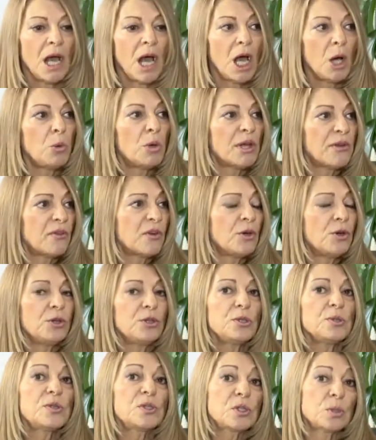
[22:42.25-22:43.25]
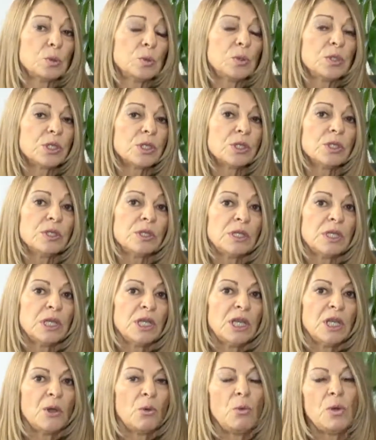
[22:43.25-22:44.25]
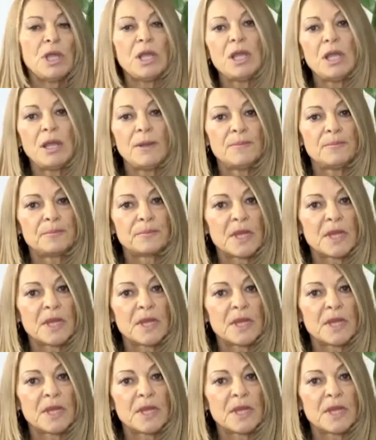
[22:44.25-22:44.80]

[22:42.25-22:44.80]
However, the sooner we